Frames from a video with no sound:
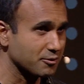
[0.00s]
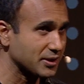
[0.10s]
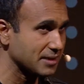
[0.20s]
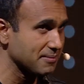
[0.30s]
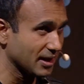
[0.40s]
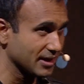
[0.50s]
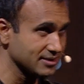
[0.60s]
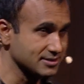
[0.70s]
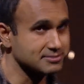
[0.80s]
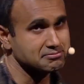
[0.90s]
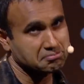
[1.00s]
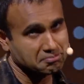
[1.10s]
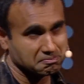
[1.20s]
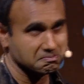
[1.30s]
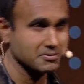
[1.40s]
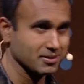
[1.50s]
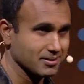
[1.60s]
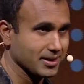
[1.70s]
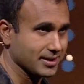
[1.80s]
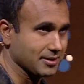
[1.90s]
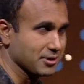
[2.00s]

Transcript: Reading minds, well, I get